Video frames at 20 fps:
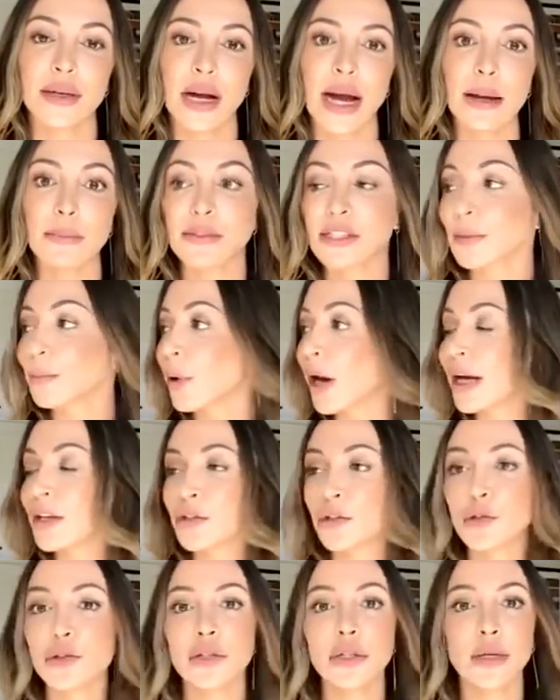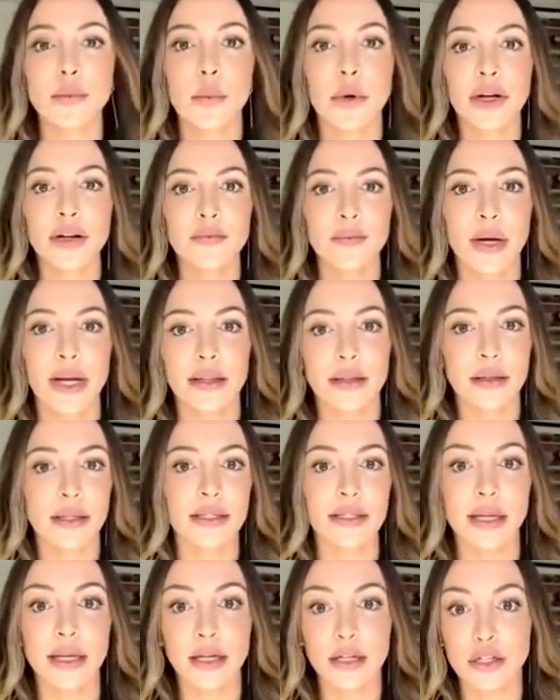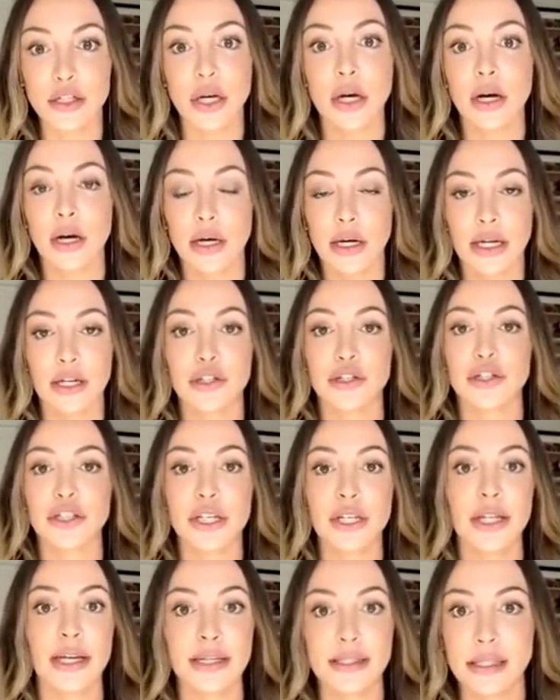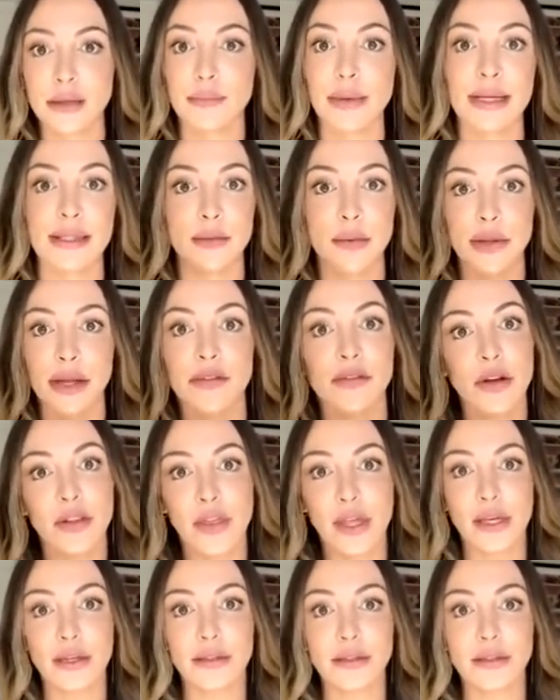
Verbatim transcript: I'm surprised. Usually one of mine is like a dog and she likes to mess with everything.